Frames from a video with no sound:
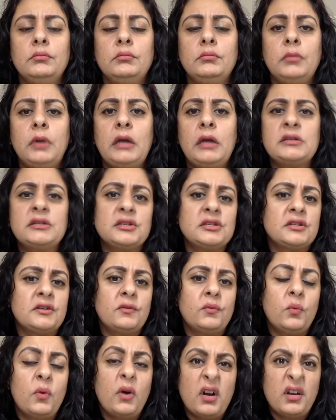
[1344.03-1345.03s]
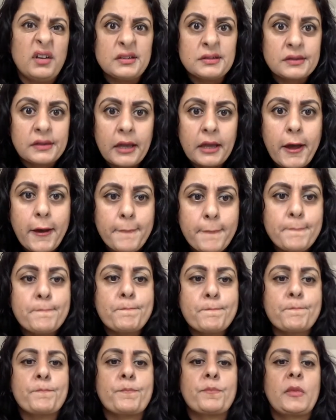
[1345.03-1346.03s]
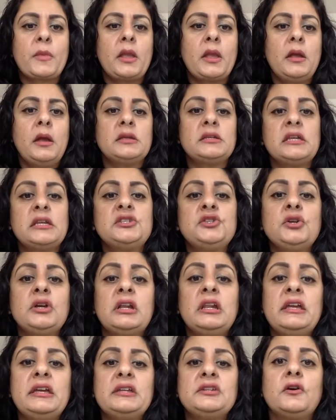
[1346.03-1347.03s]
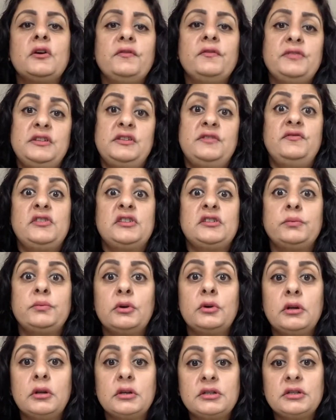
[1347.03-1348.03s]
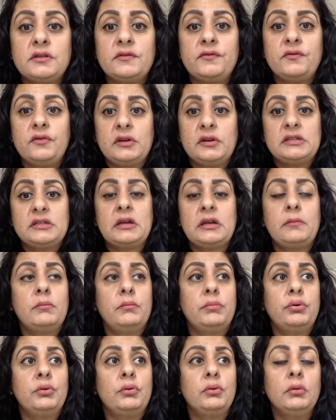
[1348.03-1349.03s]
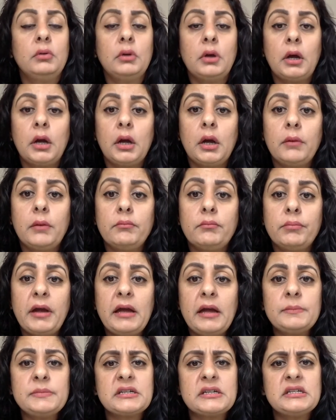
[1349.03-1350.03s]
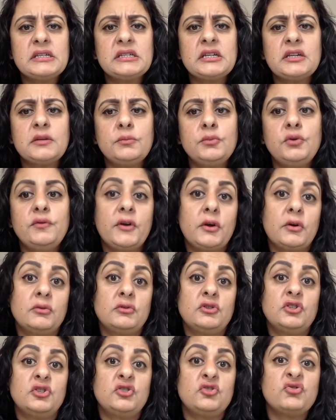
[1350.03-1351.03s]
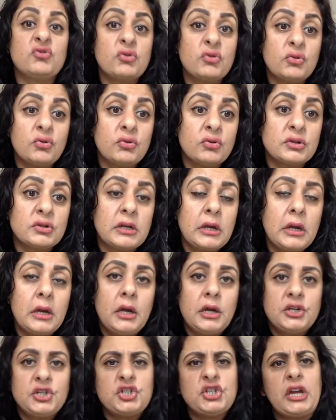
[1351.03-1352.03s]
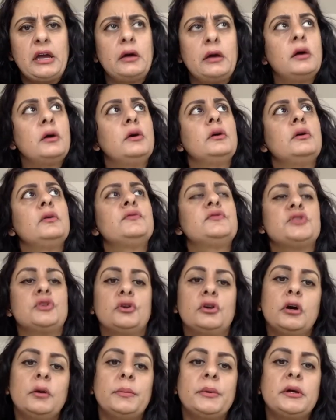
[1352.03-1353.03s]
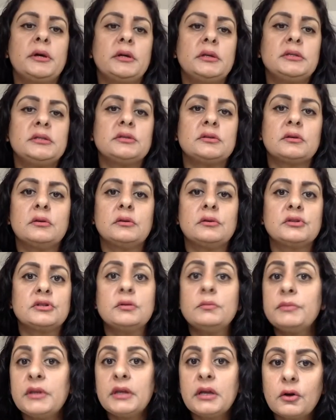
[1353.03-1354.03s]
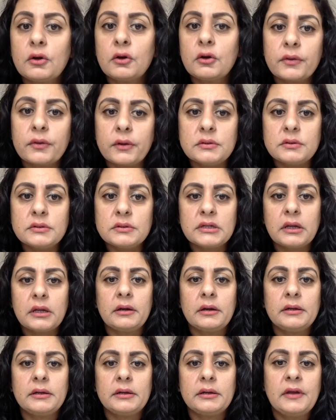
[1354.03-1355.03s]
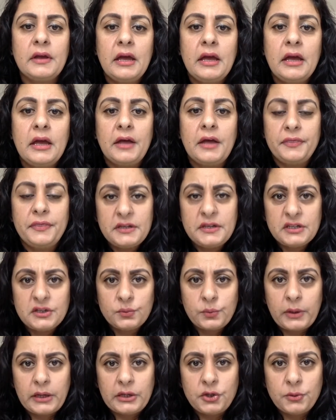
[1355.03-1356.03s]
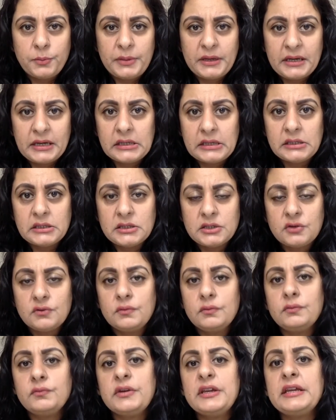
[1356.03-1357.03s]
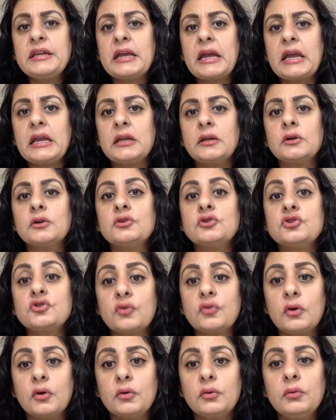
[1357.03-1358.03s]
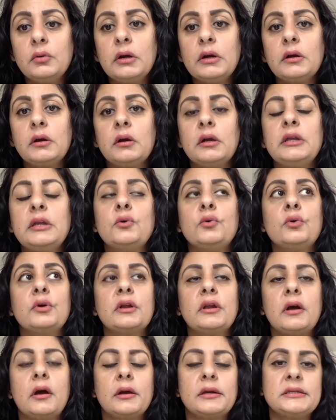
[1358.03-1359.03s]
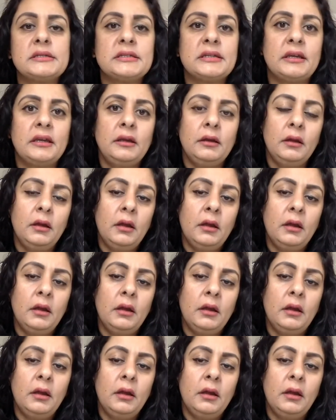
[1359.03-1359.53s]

ask yourself why it's there. Now, as you cleared off this visible clutter, for example, perhaps consider moving on to drawers, shelves, or cupboards, or something along those lines. And this way you begin to regain control in organising